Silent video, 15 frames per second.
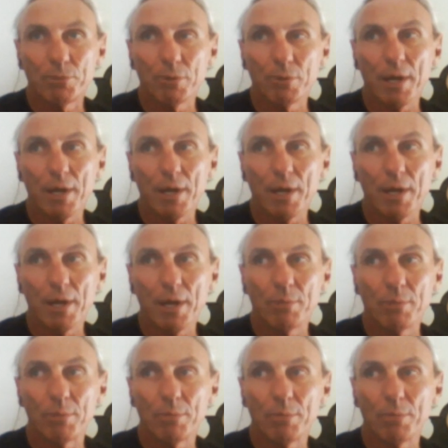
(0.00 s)
prescribe
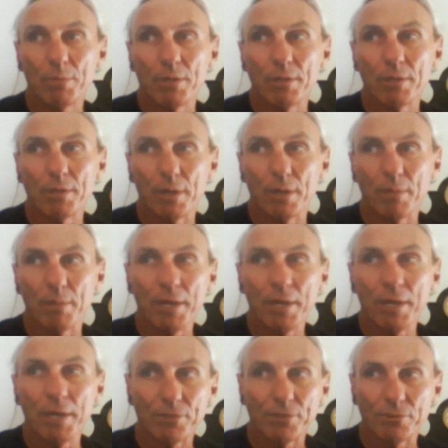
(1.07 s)
the appropriate
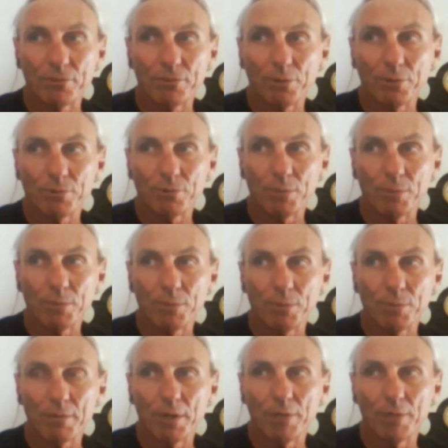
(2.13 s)
medicine, so to
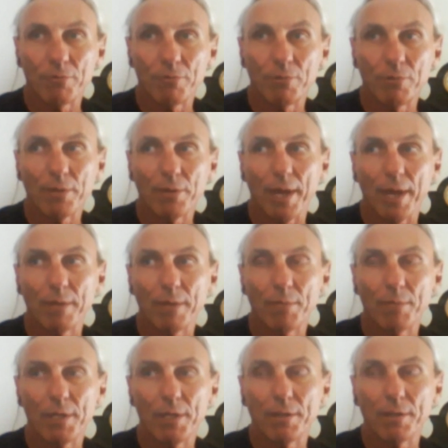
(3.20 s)
speak, for that.
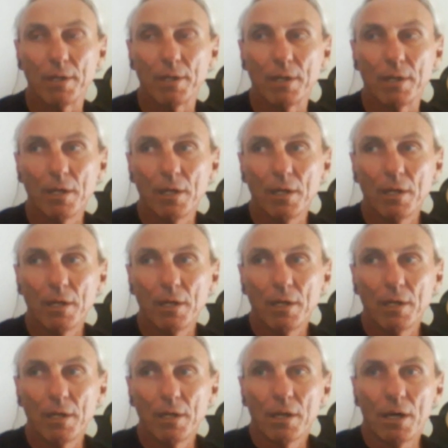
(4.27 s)
But
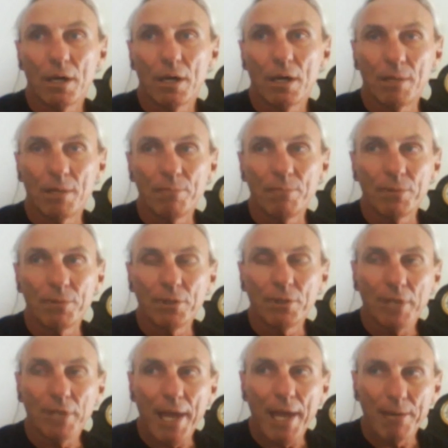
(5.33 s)

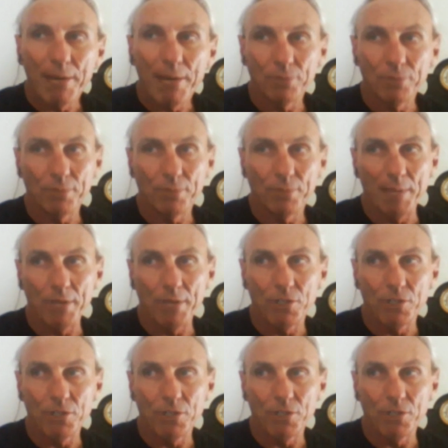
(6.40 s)
the lateral
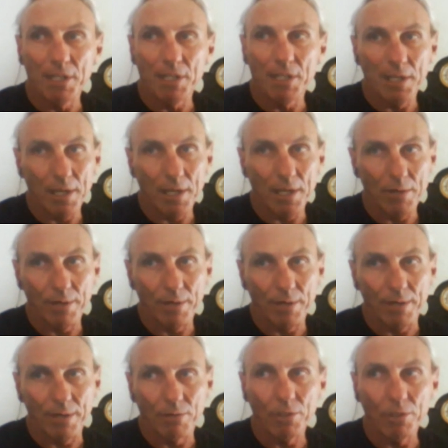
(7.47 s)
dimension in
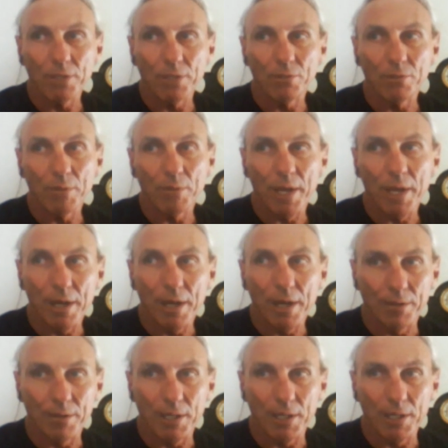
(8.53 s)
hearing, look at the way
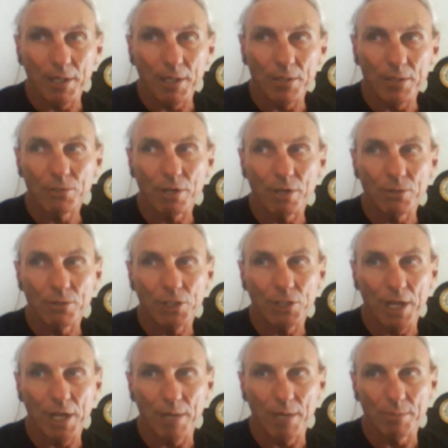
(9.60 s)
our ears are
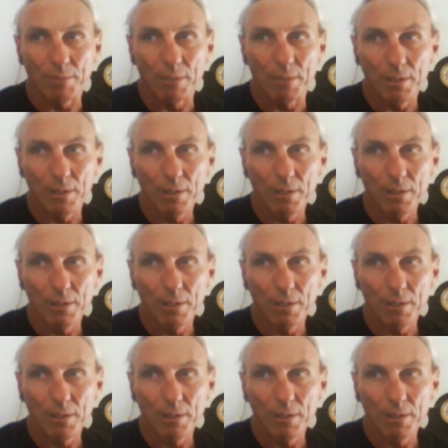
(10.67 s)
shaped.